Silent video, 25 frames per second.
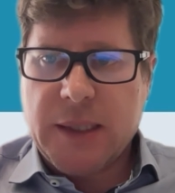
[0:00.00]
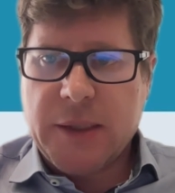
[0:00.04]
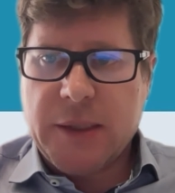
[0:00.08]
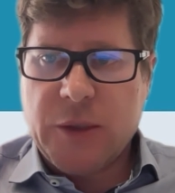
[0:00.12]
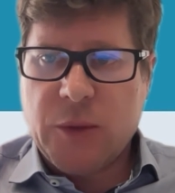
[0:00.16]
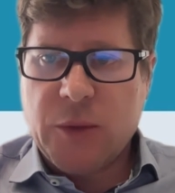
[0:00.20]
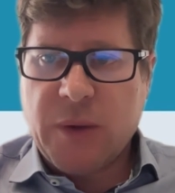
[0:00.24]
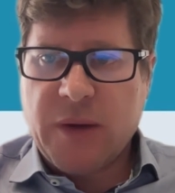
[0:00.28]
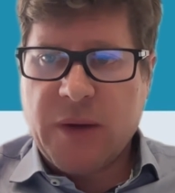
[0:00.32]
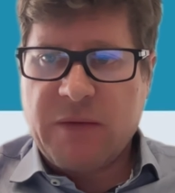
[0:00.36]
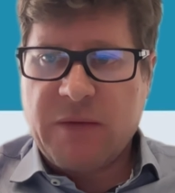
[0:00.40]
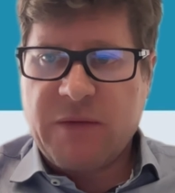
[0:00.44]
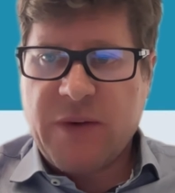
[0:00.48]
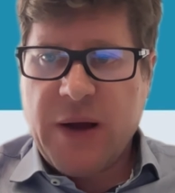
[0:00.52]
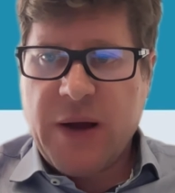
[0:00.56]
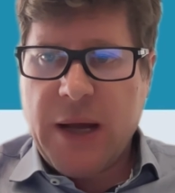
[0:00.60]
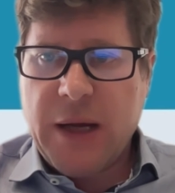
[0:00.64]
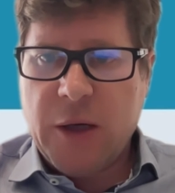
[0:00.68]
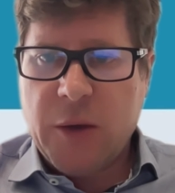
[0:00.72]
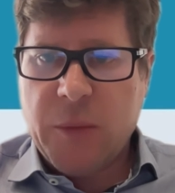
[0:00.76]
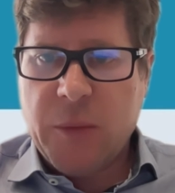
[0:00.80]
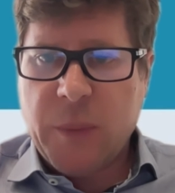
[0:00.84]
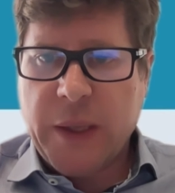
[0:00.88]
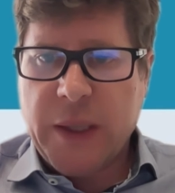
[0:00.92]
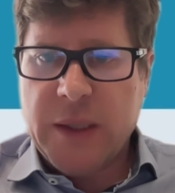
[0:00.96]
EU
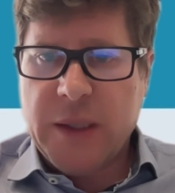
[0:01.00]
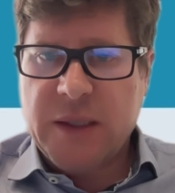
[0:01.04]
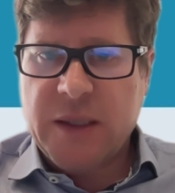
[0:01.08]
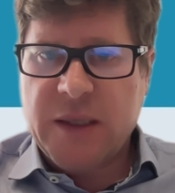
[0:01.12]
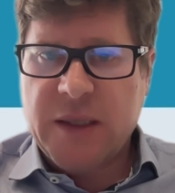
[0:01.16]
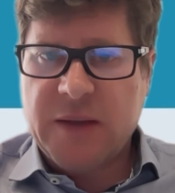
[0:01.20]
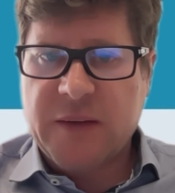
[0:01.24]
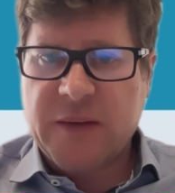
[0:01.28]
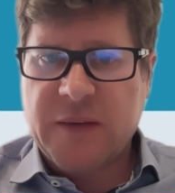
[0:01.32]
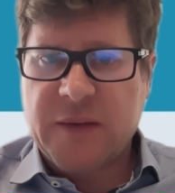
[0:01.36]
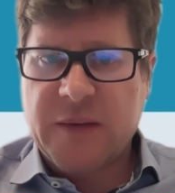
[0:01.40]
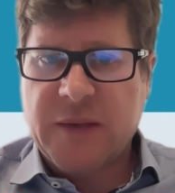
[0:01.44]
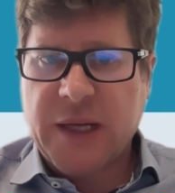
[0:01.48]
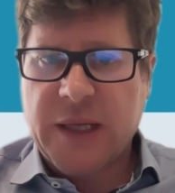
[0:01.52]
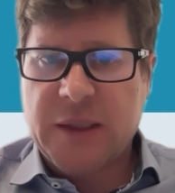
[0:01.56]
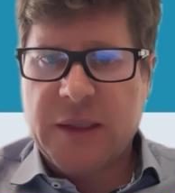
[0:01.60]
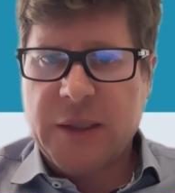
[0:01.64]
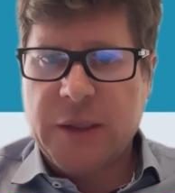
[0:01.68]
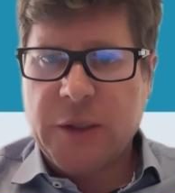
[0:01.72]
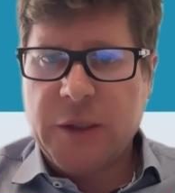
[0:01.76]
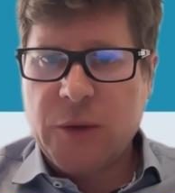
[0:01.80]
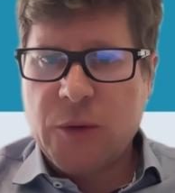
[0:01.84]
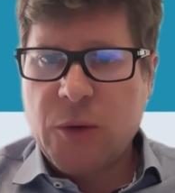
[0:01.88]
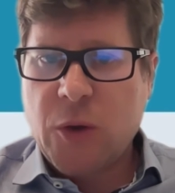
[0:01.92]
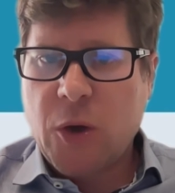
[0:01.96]
environment, is that
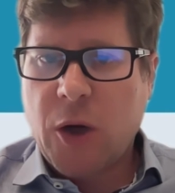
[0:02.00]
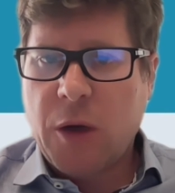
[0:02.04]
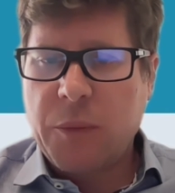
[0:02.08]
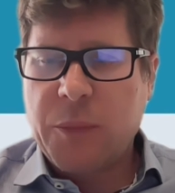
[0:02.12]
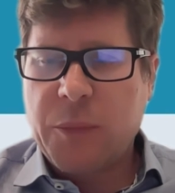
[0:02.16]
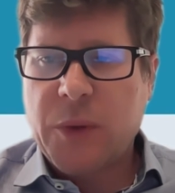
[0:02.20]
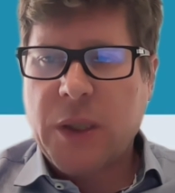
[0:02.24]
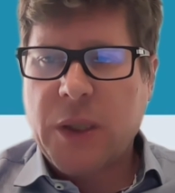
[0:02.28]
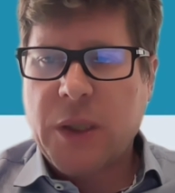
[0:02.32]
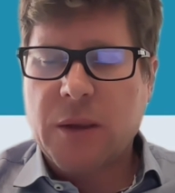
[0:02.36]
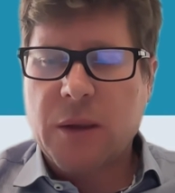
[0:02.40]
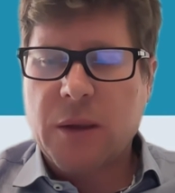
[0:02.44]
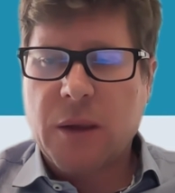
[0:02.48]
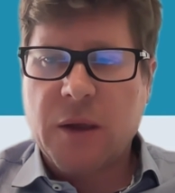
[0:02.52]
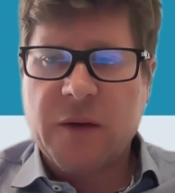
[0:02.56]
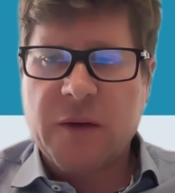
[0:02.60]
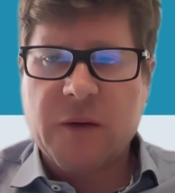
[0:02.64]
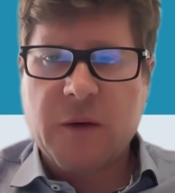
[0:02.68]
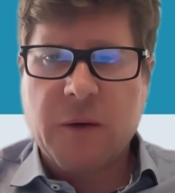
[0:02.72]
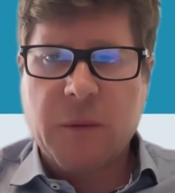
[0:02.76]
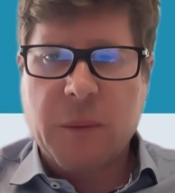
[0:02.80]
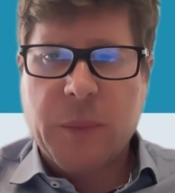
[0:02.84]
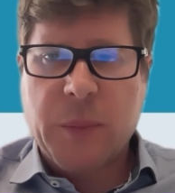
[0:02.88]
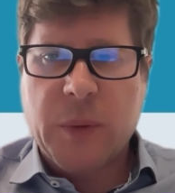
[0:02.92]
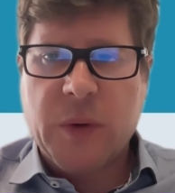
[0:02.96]
EU corporate law
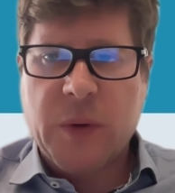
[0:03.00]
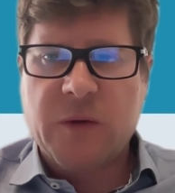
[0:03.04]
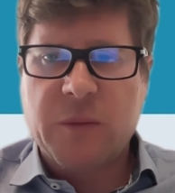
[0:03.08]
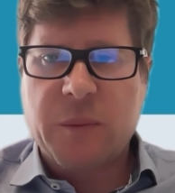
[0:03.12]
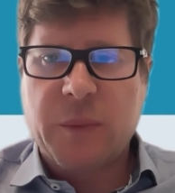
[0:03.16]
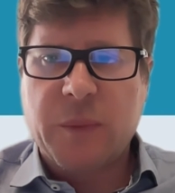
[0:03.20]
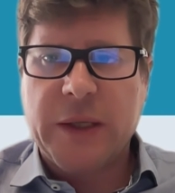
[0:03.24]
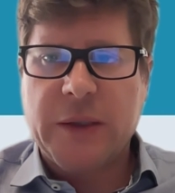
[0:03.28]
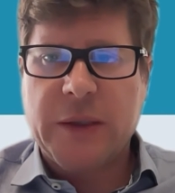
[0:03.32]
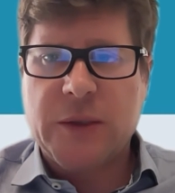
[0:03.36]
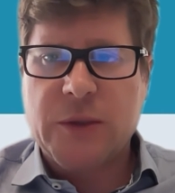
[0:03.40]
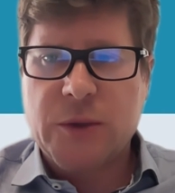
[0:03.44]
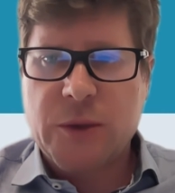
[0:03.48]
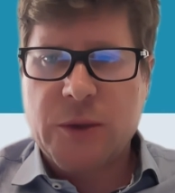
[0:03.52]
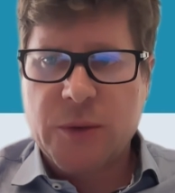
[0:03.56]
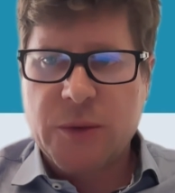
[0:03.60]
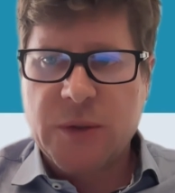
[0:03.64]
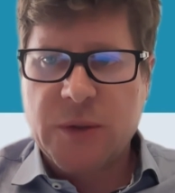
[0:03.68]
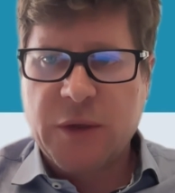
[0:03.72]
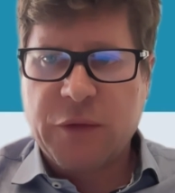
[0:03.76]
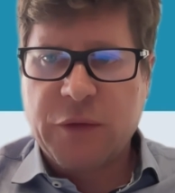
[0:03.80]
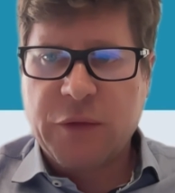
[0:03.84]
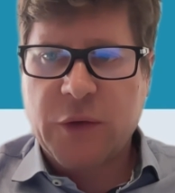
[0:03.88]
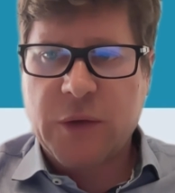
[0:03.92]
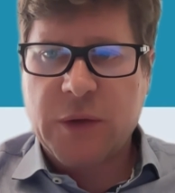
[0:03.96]
is composed by
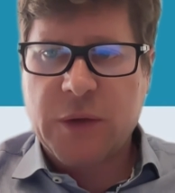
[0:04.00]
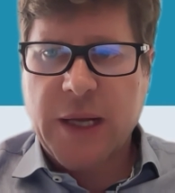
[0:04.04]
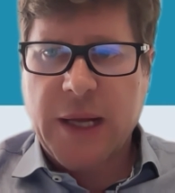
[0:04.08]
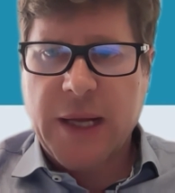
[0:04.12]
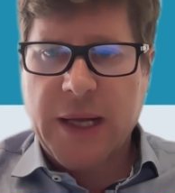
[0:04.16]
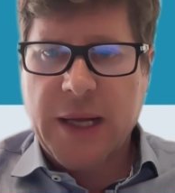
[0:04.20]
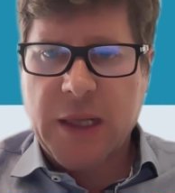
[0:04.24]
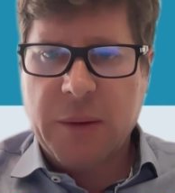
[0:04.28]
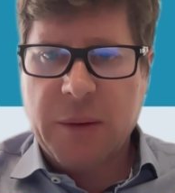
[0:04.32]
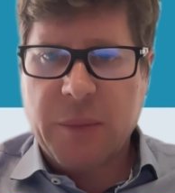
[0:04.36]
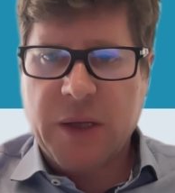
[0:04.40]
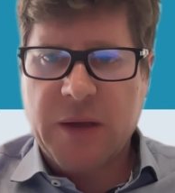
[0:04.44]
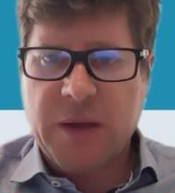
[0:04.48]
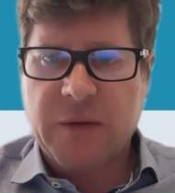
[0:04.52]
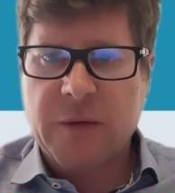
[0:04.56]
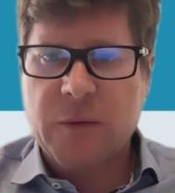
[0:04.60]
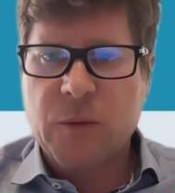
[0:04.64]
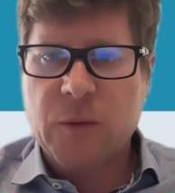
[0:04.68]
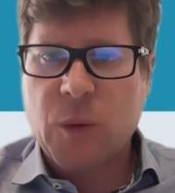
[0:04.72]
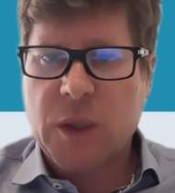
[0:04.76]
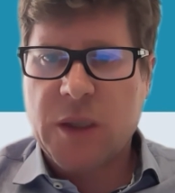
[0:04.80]
two different elements.